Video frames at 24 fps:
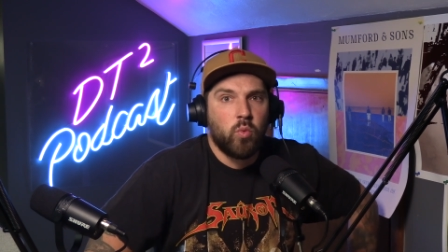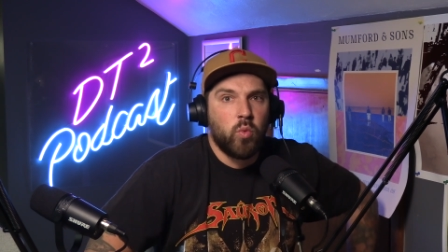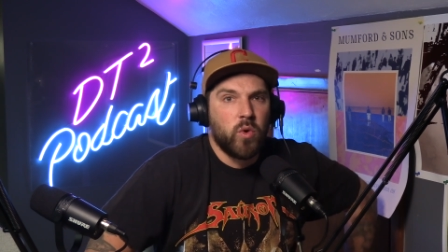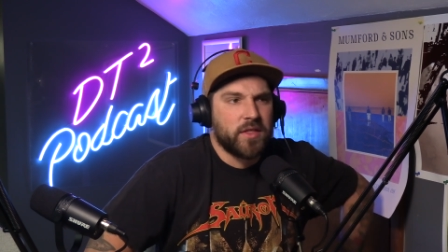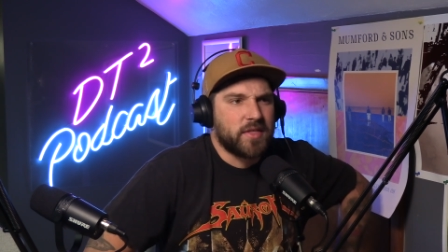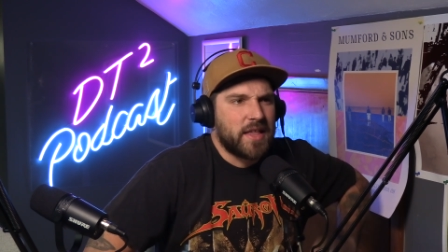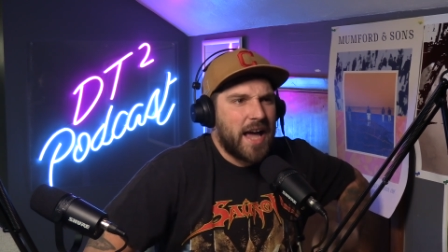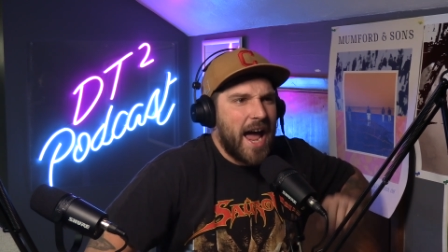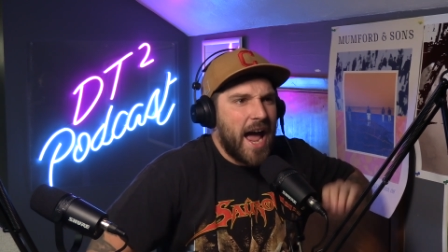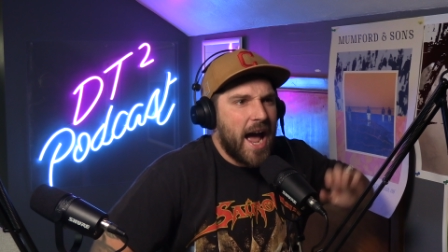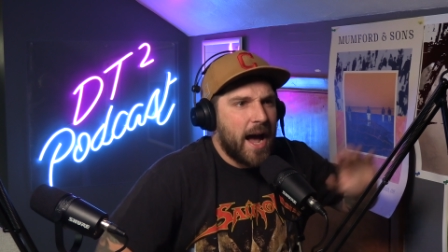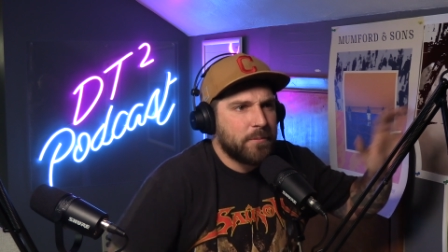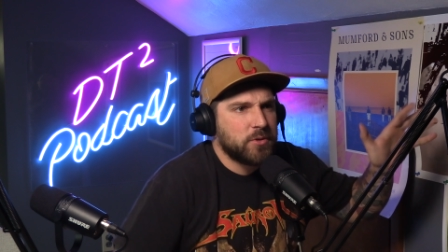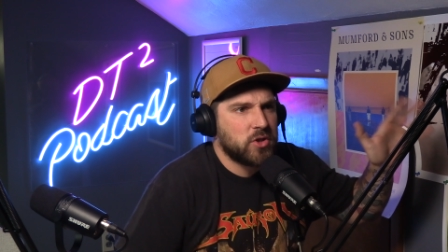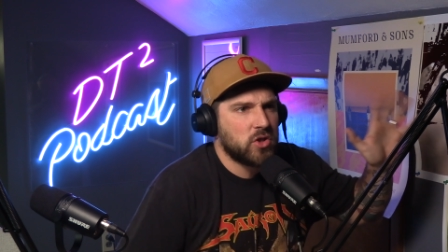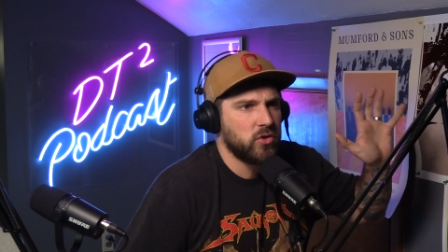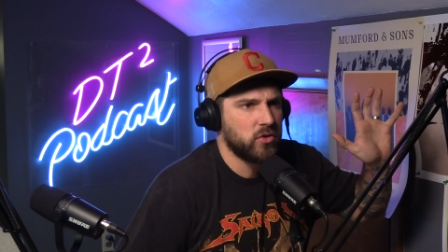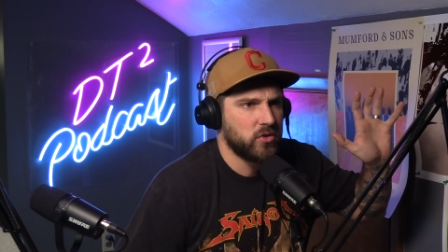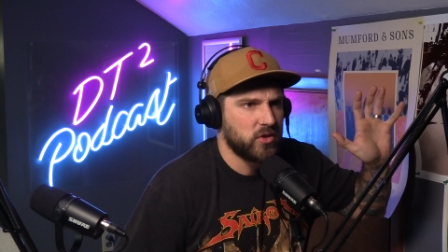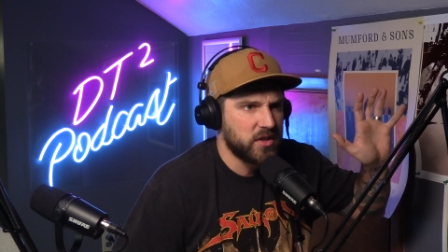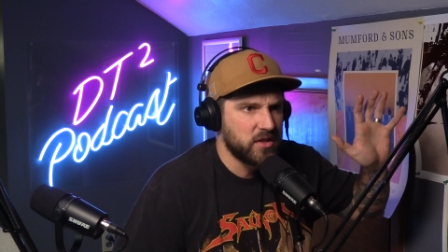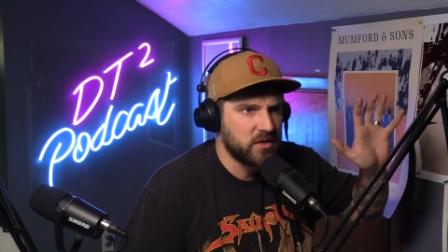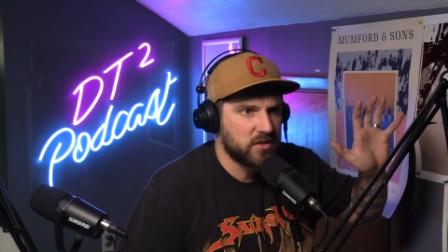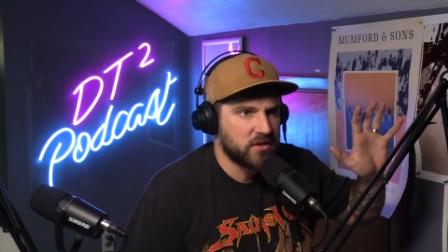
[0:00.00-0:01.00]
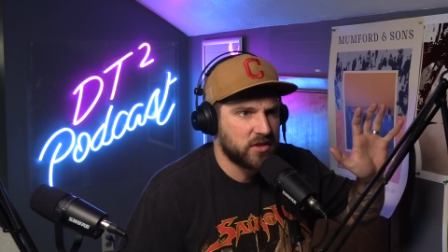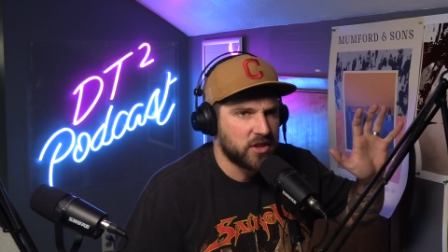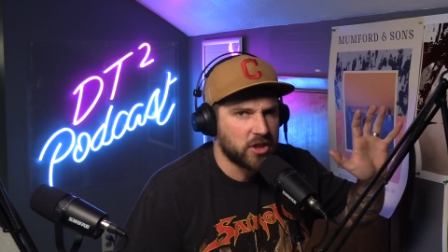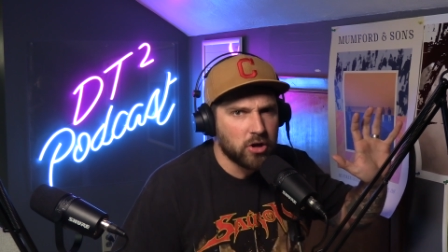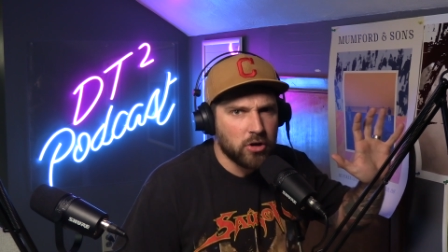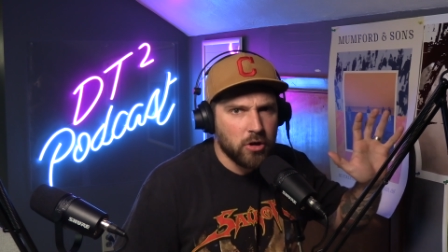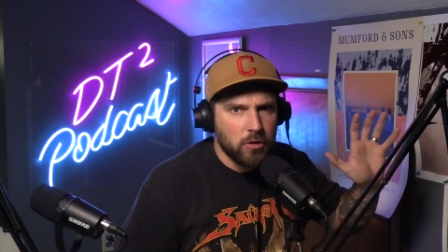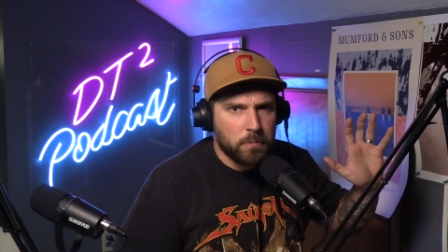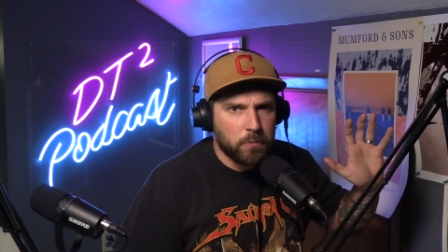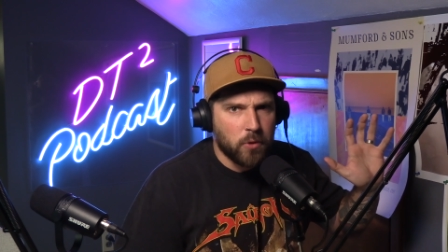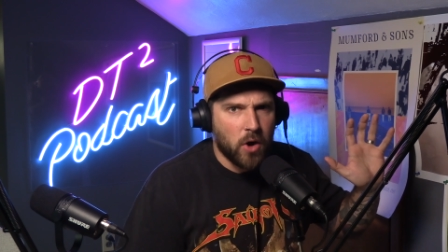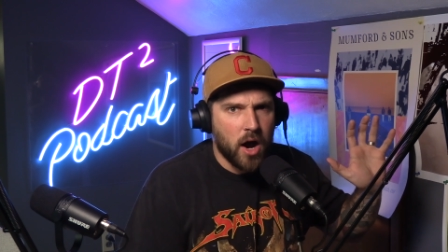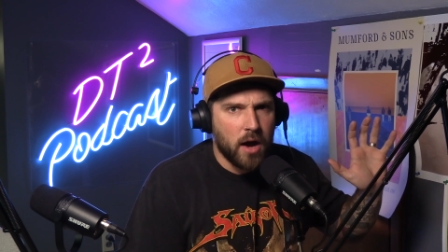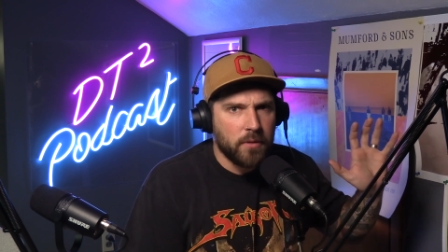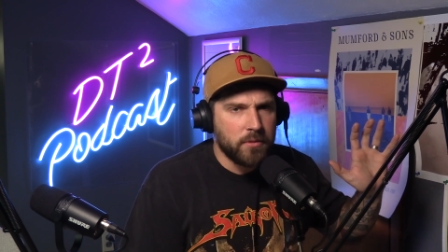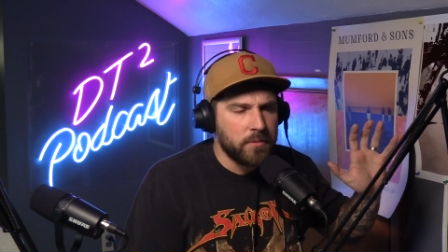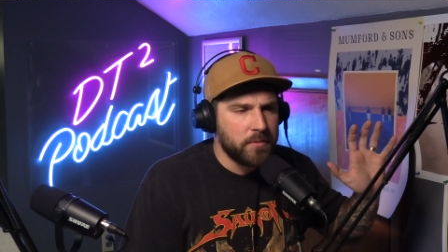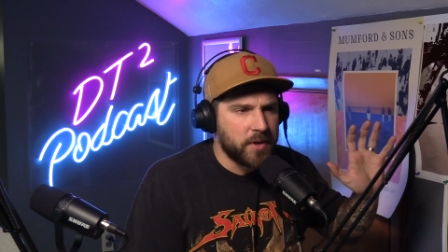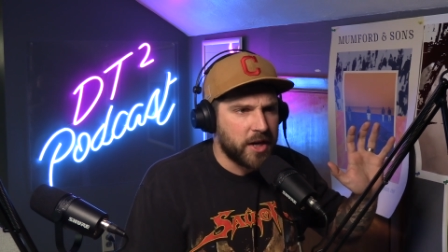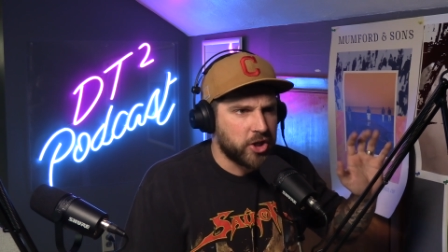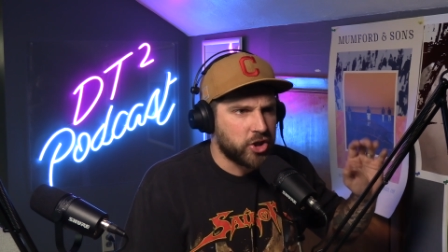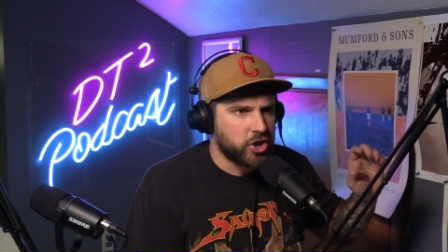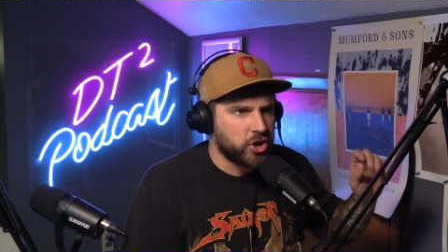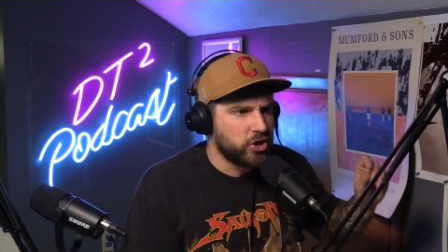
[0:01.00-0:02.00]
with absolutely zero
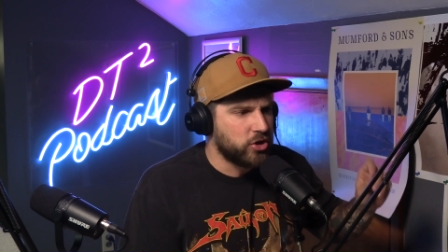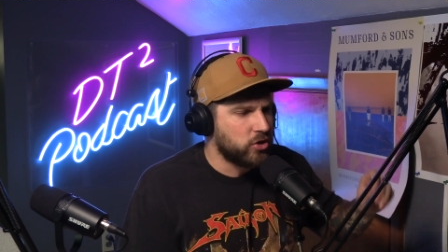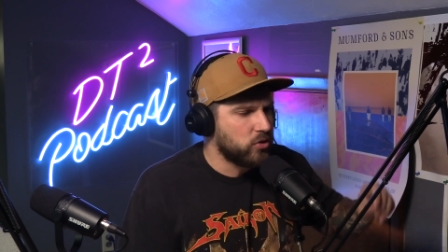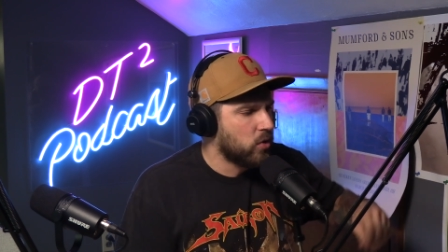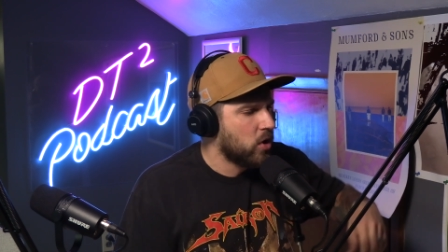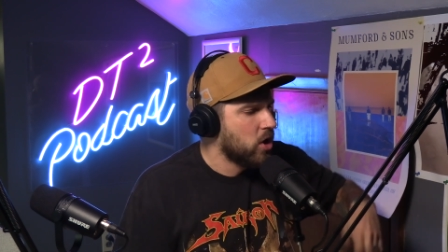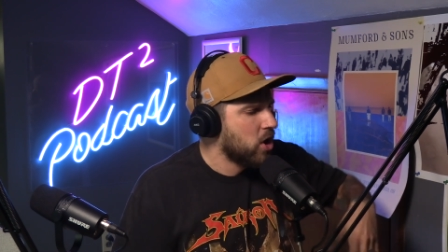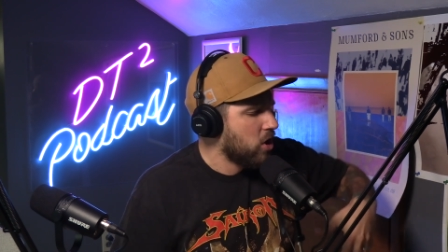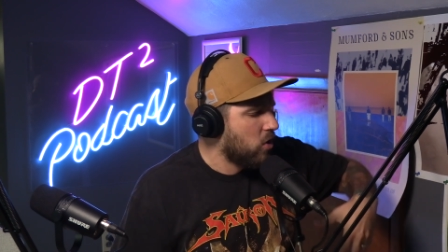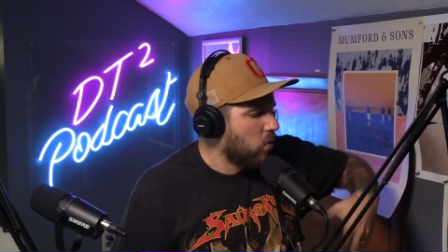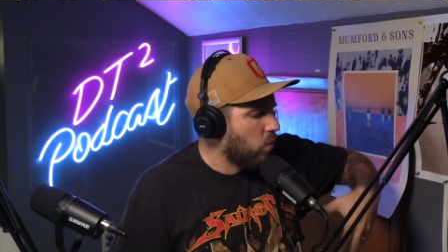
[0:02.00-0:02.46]
problem issue,